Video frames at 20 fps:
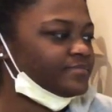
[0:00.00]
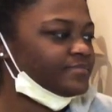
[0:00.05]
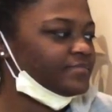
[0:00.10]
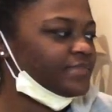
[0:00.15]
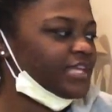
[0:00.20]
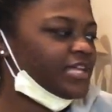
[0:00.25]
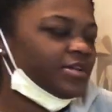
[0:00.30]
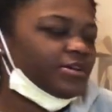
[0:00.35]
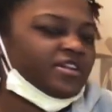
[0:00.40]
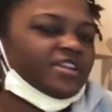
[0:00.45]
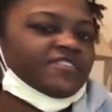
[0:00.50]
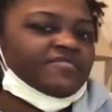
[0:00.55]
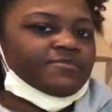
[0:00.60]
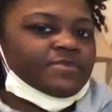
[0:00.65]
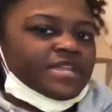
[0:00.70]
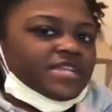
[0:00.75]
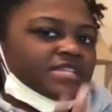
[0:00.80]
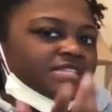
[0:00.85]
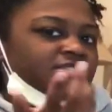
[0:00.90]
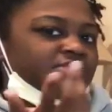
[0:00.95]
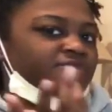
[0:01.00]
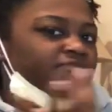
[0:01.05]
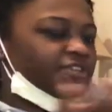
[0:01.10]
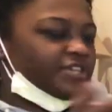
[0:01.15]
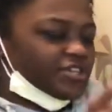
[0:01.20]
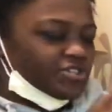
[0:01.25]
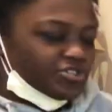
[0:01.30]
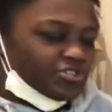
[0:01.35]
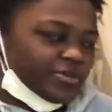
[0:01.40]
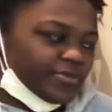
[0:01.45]
you know, enough medicine for
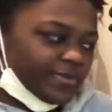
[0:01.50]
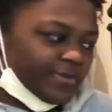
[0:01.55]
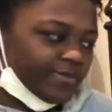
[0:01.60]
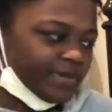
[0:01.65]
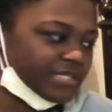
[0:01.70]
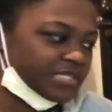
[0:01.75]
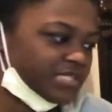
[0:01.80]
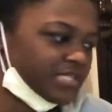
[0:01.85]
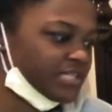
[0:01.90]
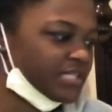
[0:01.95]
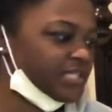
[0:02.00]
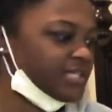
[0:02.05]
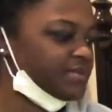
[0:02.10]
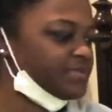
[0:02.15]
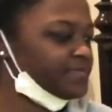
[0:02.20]
your treatment basically.